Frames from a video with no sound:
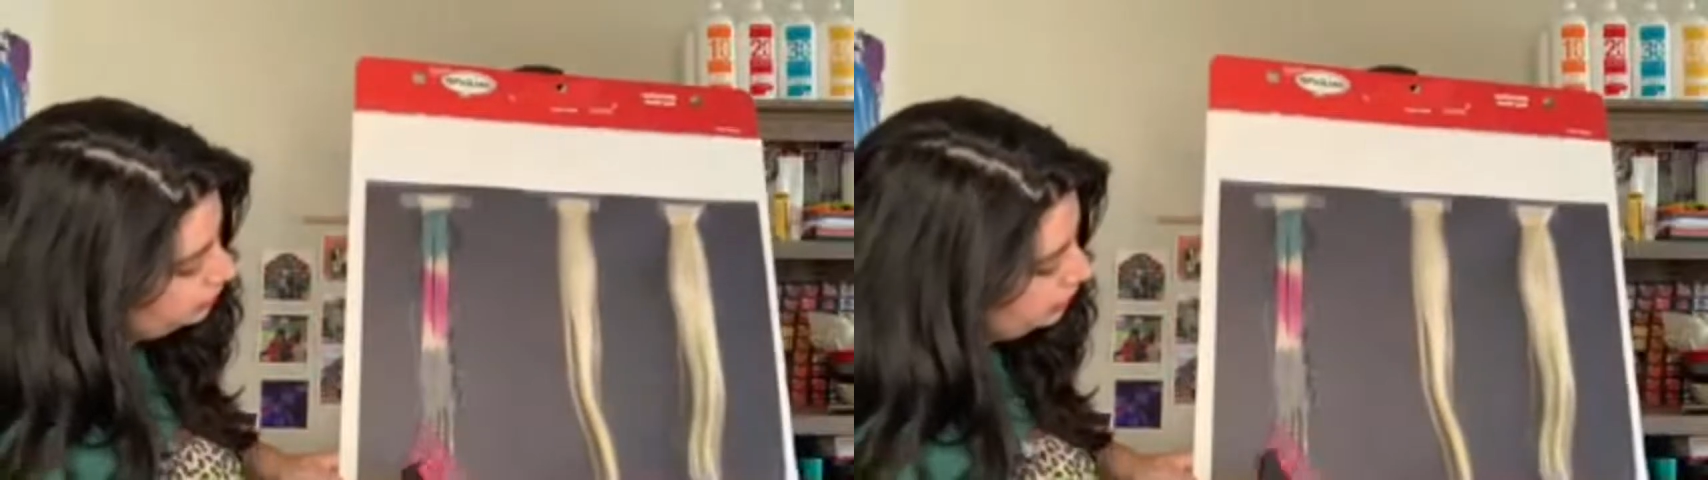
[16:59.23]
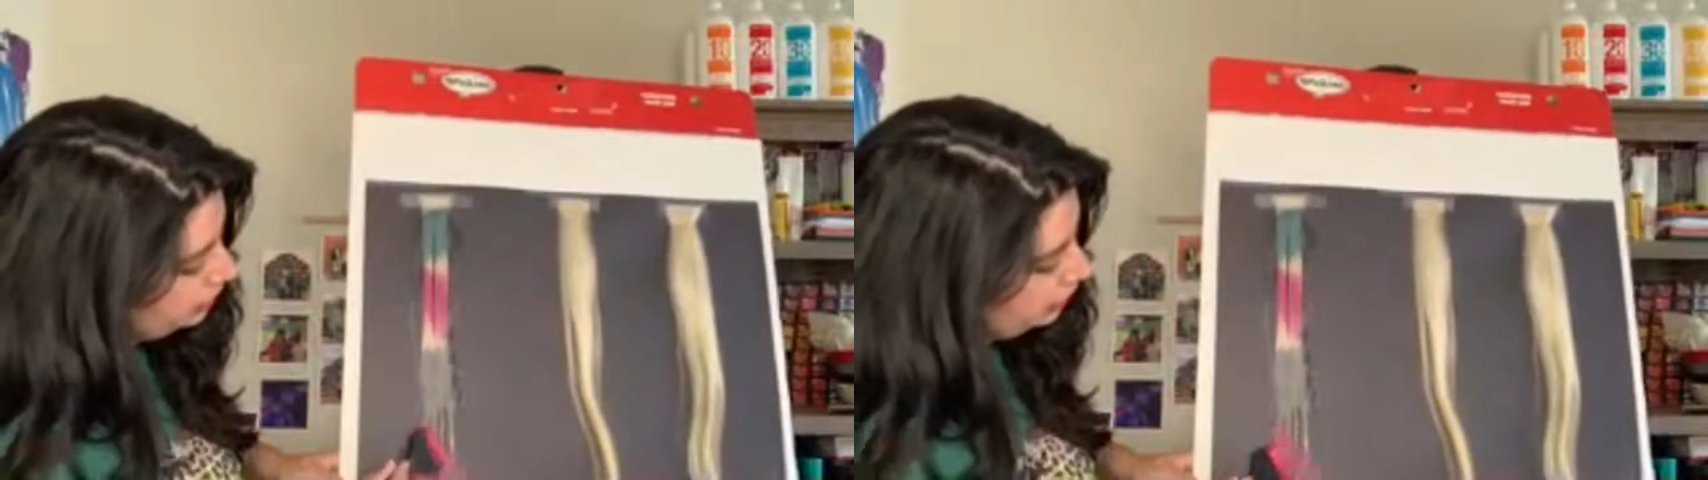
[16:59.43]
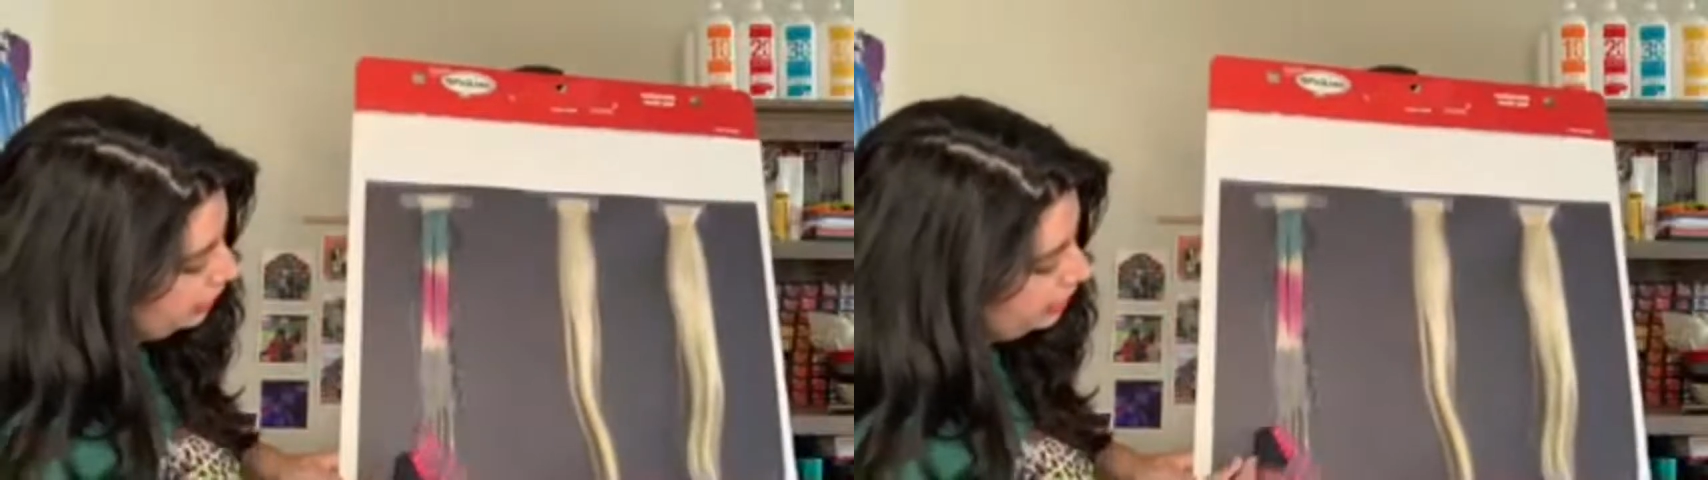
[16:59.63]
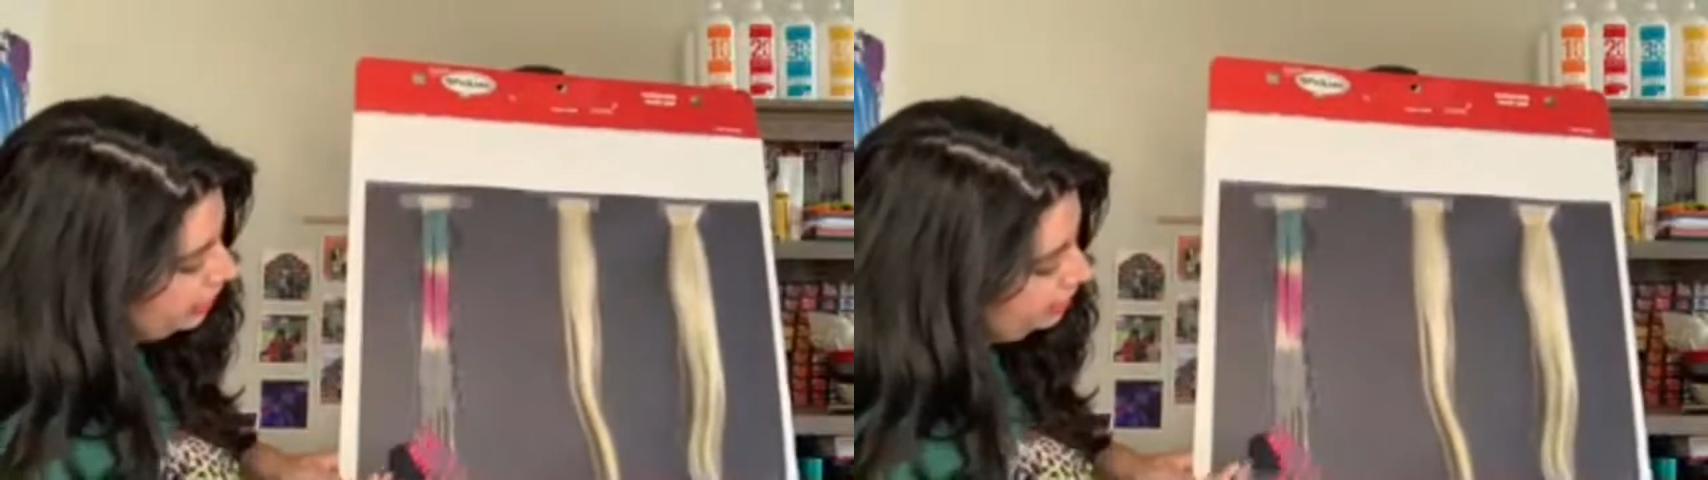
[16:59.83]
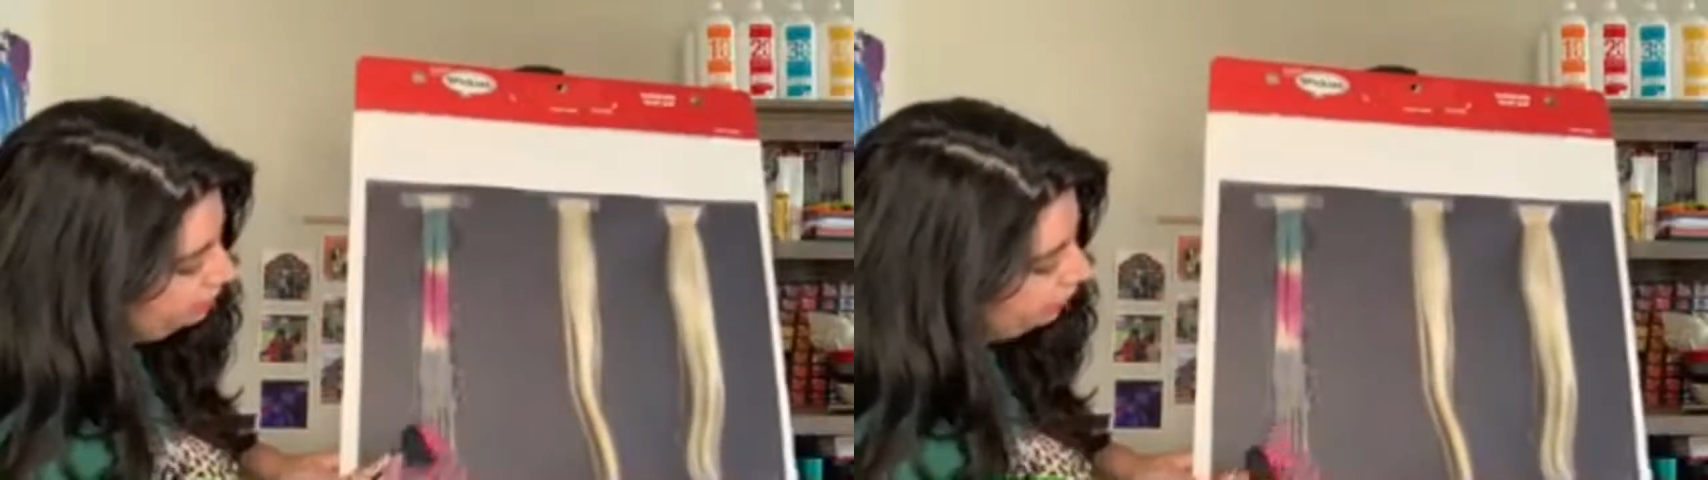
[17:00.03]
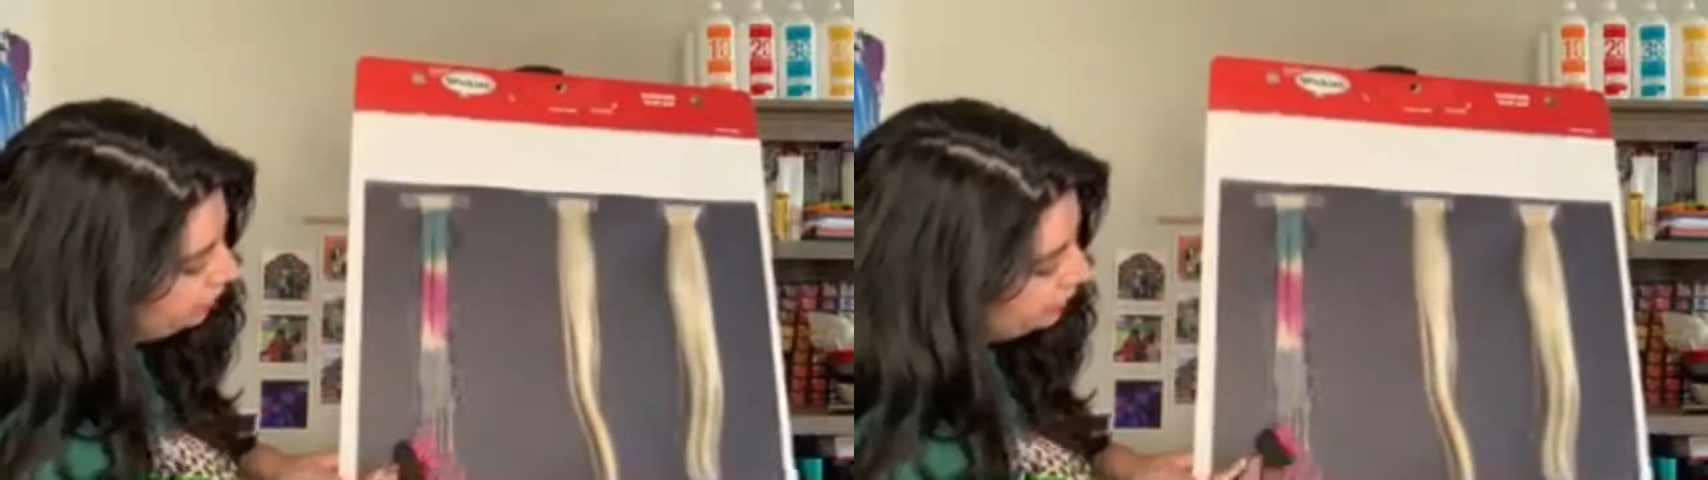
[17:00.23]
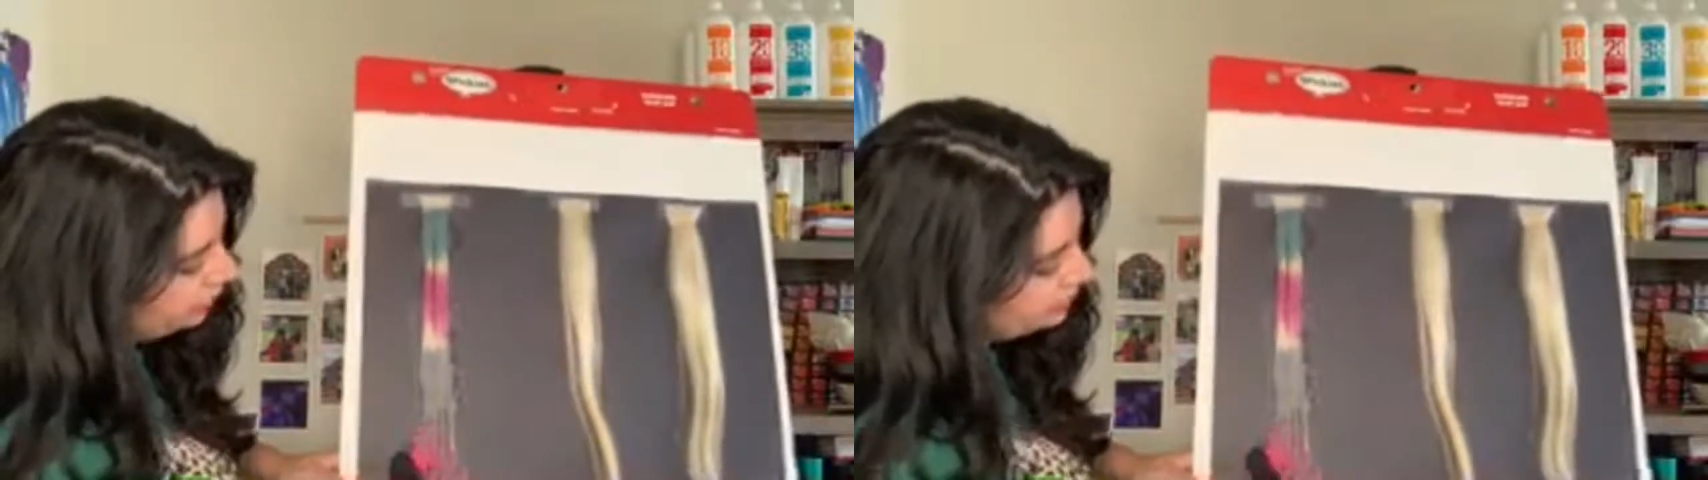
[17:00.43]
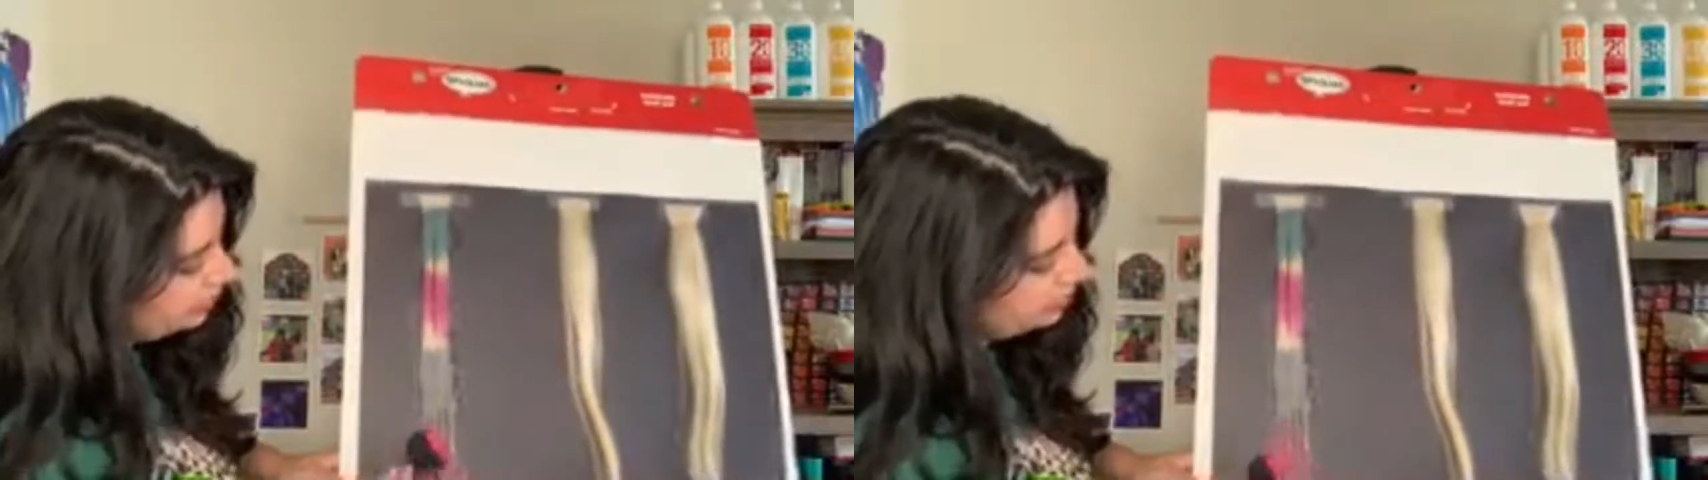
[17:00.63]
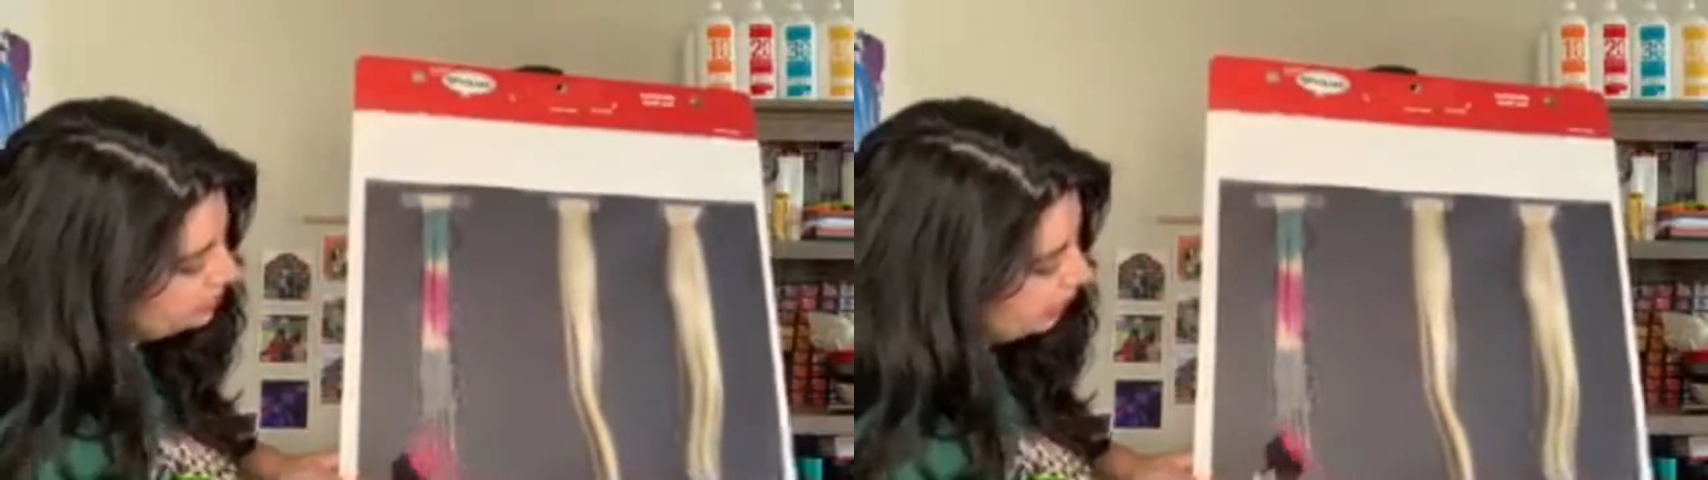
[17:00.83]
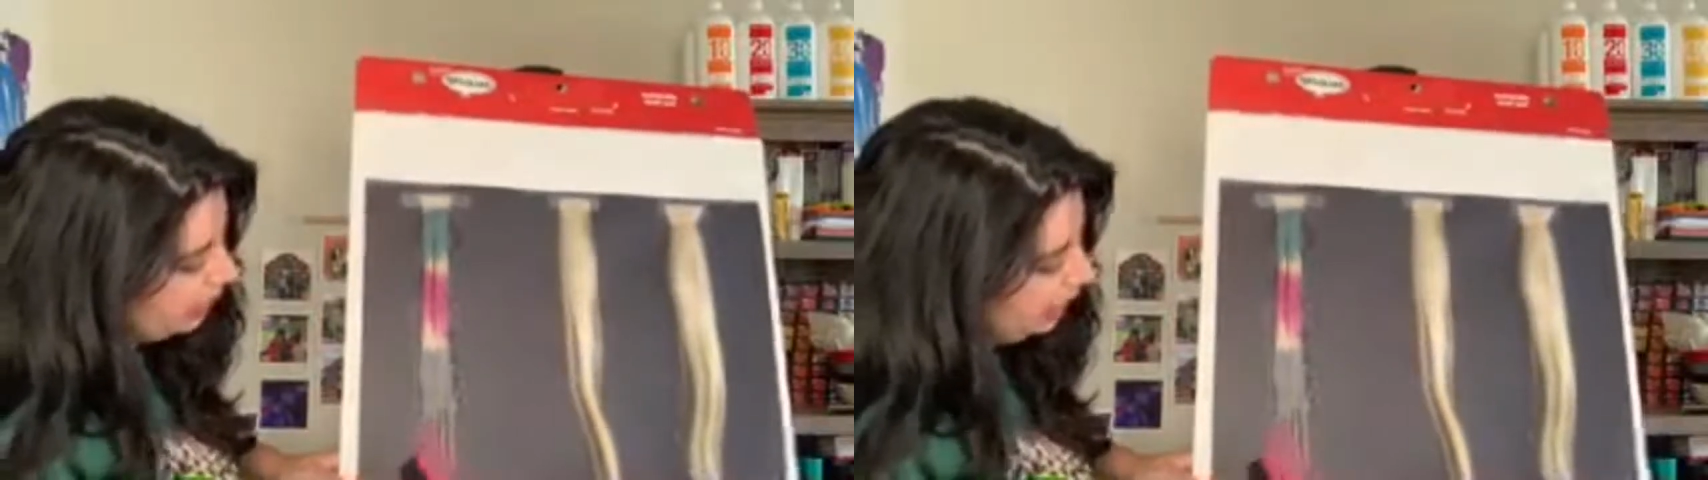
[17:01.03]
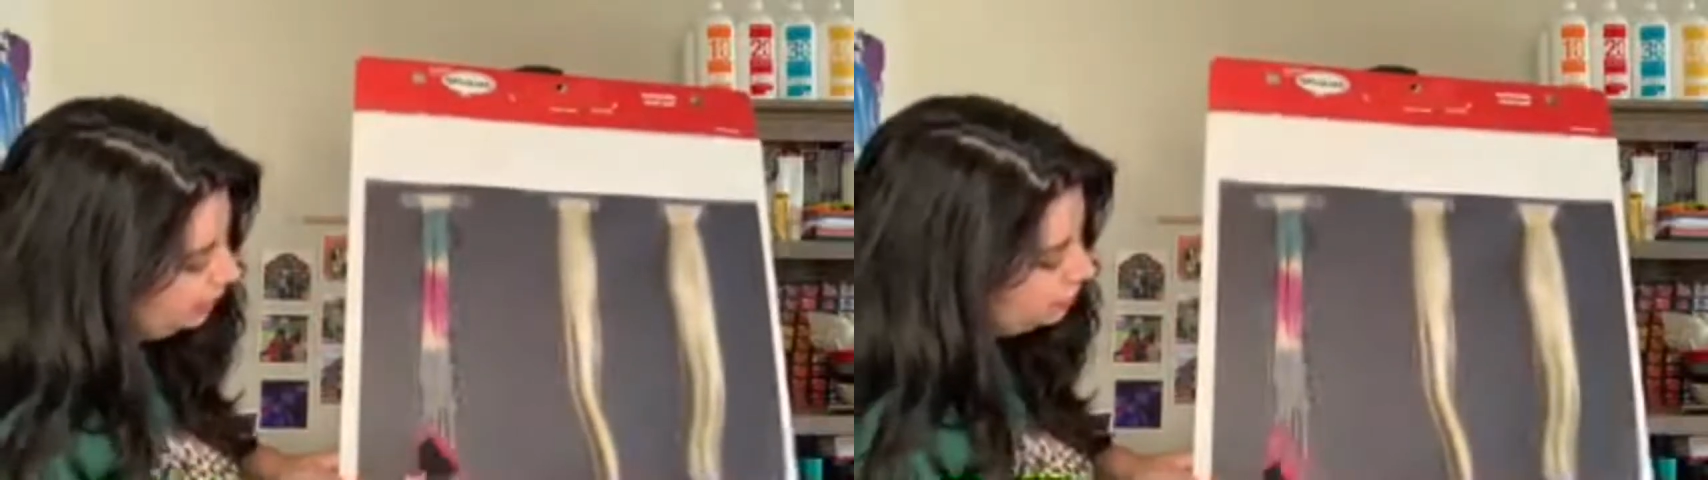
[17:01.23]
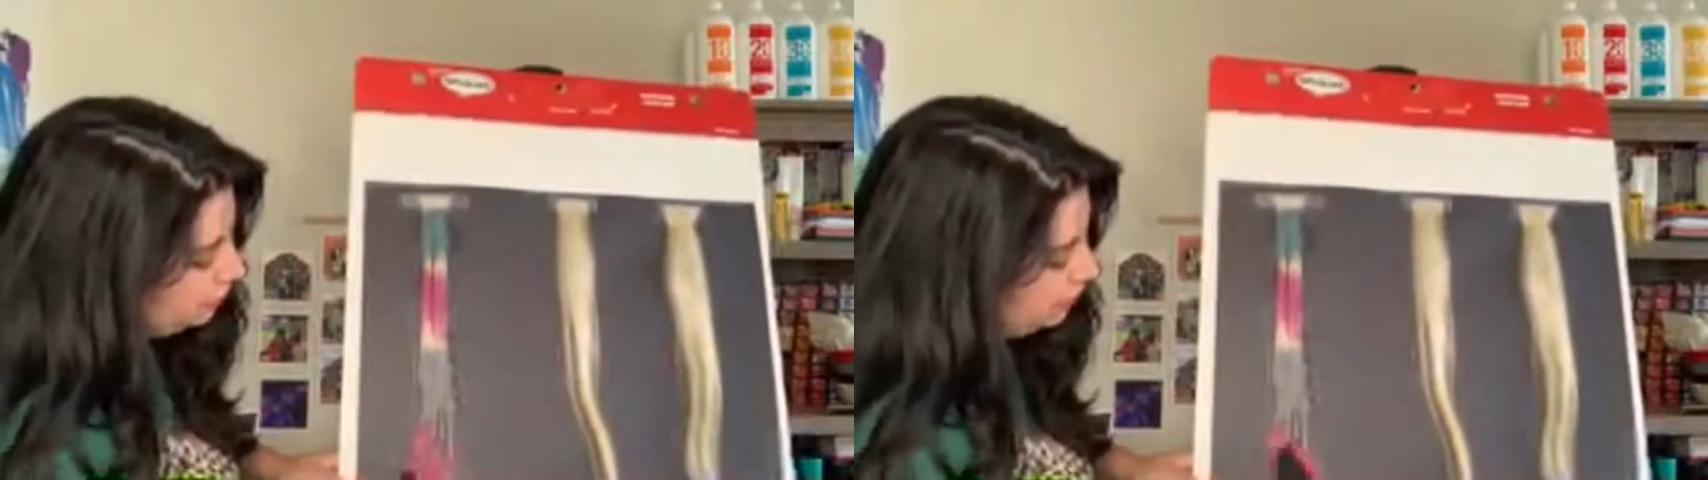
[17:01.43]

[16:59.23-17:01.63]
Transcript: And again, everything is on a diagonal.